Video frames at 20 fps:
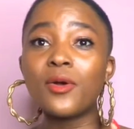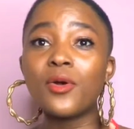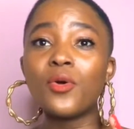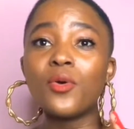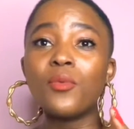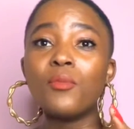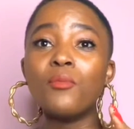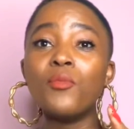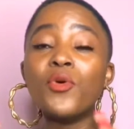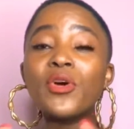
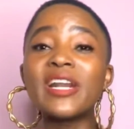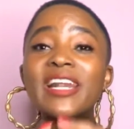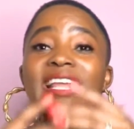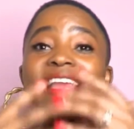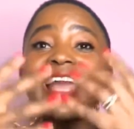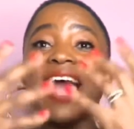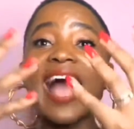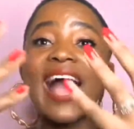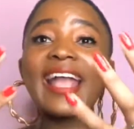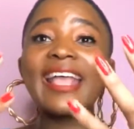Mhuri
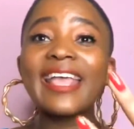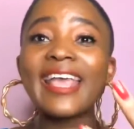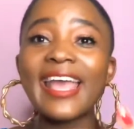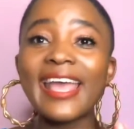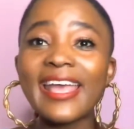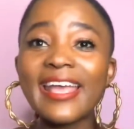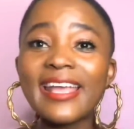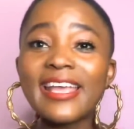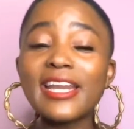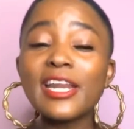yake
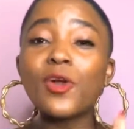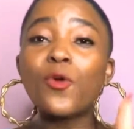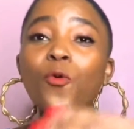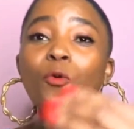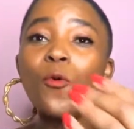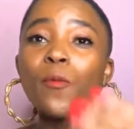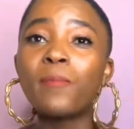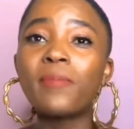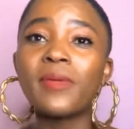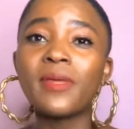
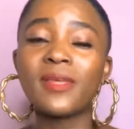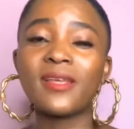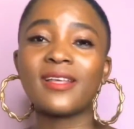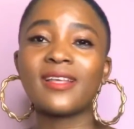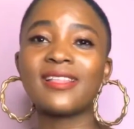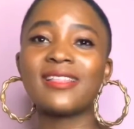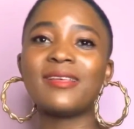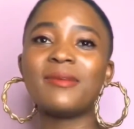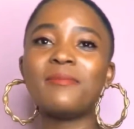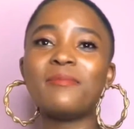irikupi
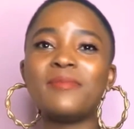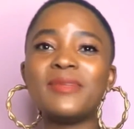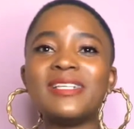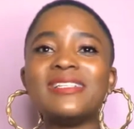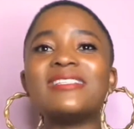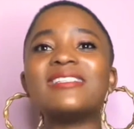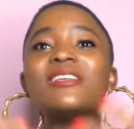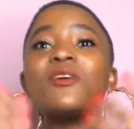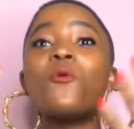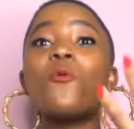means
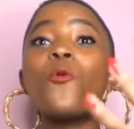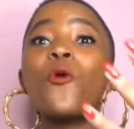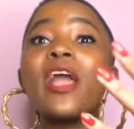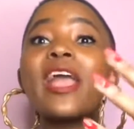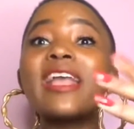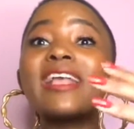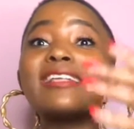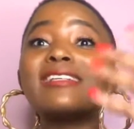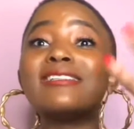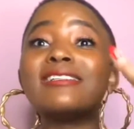where
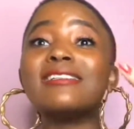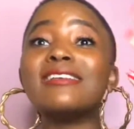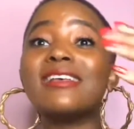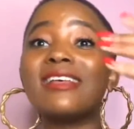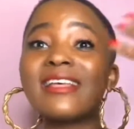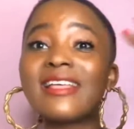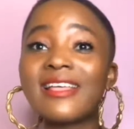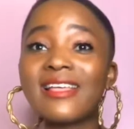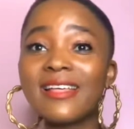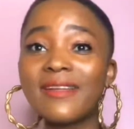is
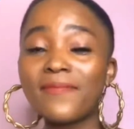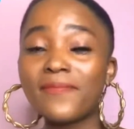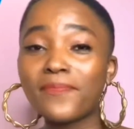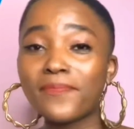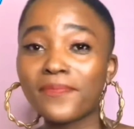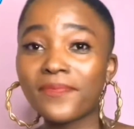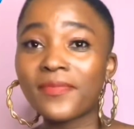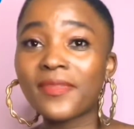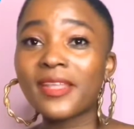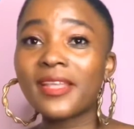
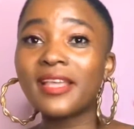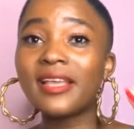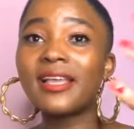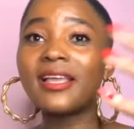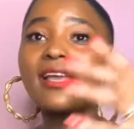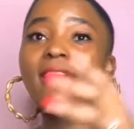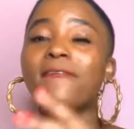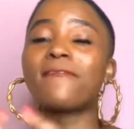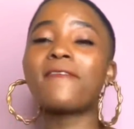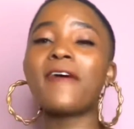her
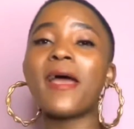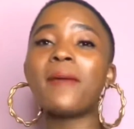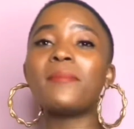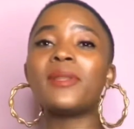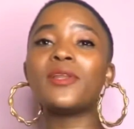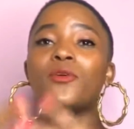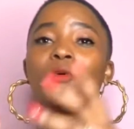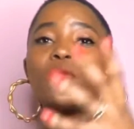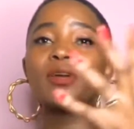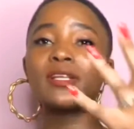family
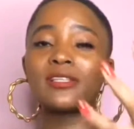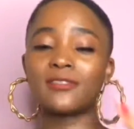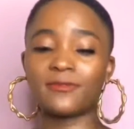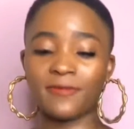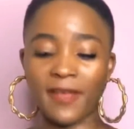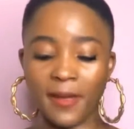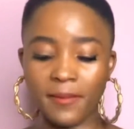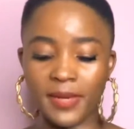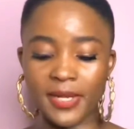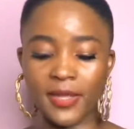or his
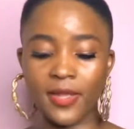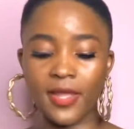family.